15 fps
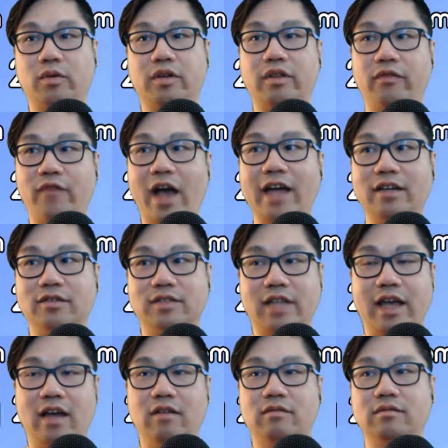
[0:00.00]
the finals
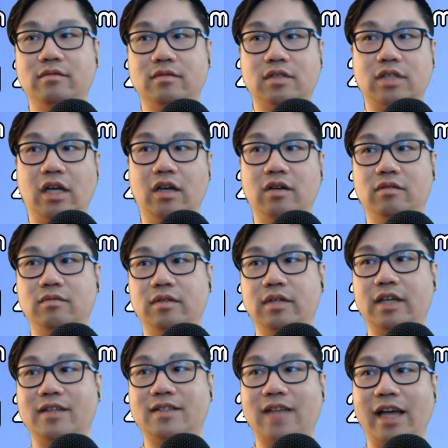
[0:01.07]
now, so
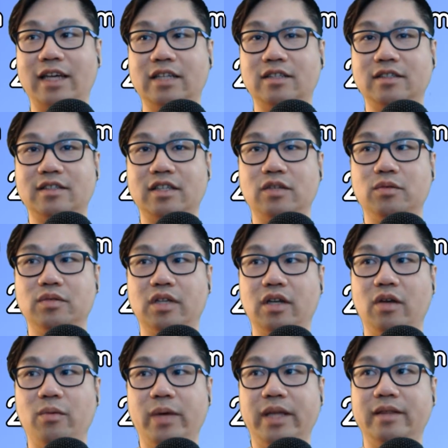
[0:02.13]
exciting to see who's
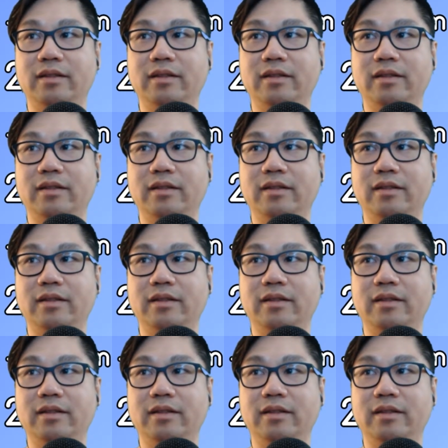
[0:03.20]
gonna win.